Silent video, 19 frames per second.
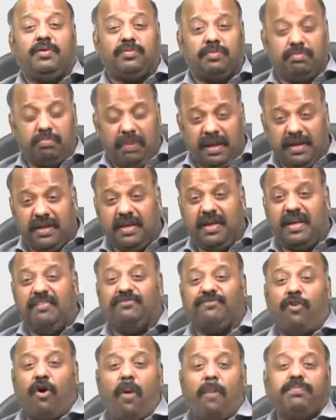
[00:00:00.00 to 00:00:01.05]
making
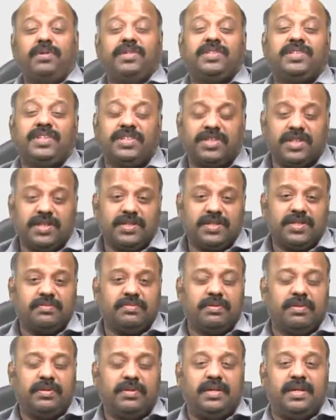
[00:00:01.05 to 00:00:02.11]
informed decisions.
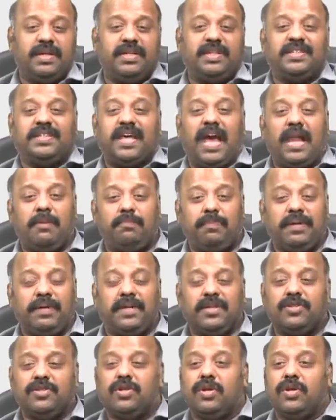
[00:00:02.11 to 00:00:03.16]
It is helping
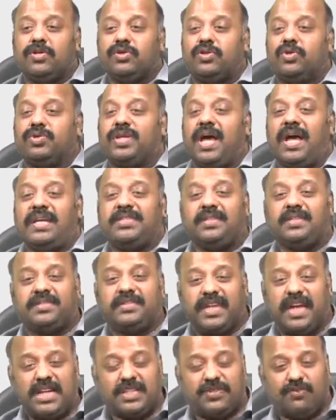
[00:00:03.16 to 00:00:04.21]
in societal
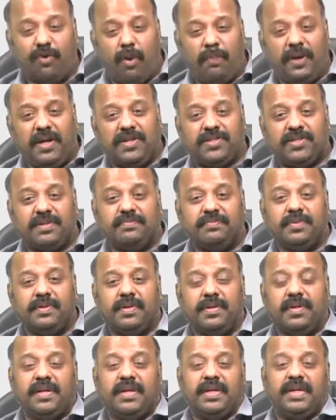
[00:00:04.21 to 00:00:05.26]
transformation.
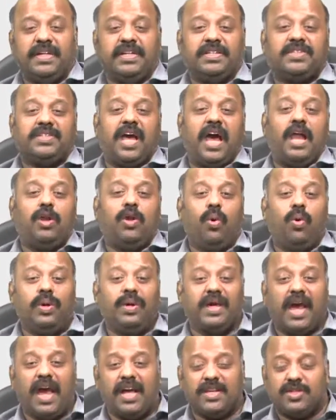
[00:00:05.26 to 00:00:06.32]
It is
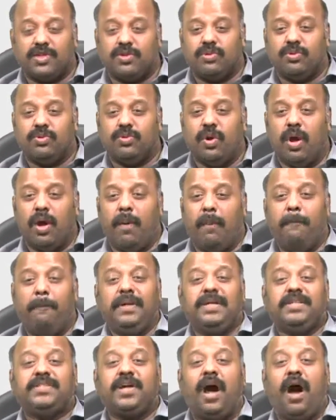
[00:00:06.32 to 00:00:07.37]
allowing us to
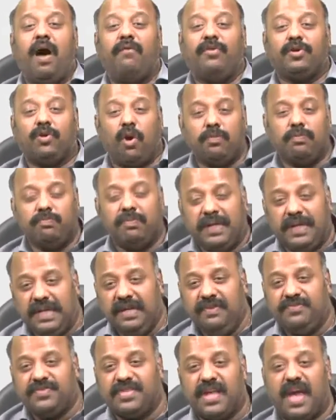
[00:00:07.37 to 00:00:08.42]
build our own
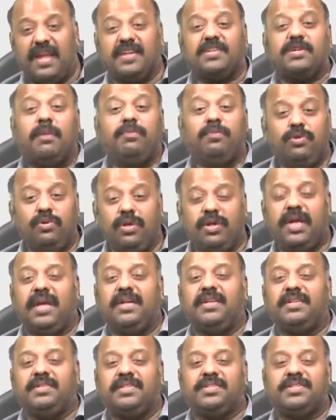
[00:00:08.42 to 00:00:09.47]
beliefs and
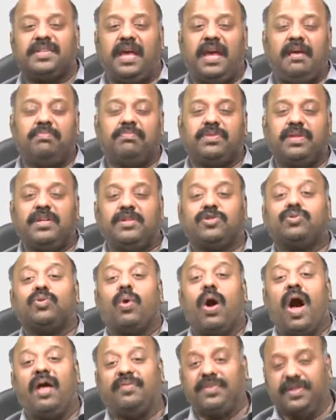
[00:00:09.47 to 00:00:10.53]
communicating the same thing to
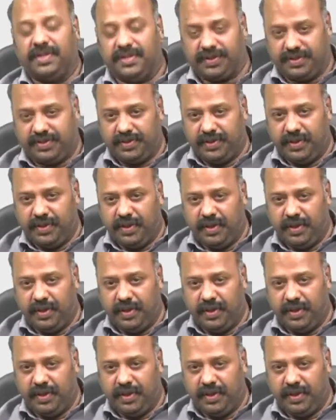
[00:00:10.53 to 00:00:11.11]
others.